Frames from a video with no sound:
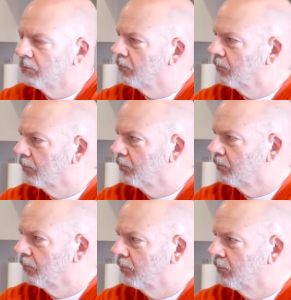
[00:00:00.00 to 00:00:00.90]

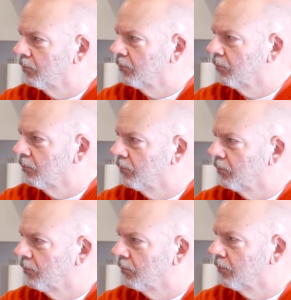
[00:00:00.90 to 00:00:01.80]

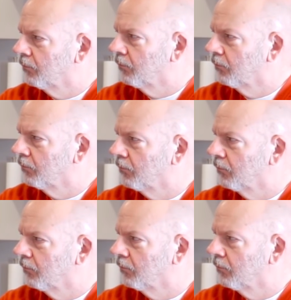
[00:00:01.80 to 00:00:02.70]

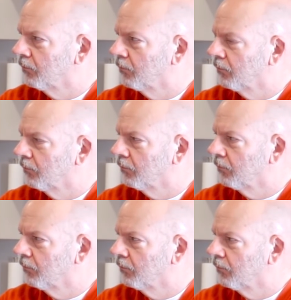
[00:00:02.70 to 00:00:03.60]

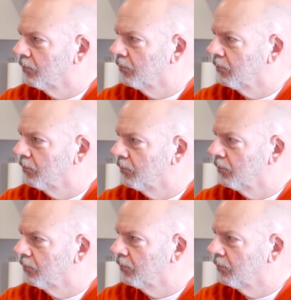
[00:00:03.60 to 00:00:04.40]
(not speaking)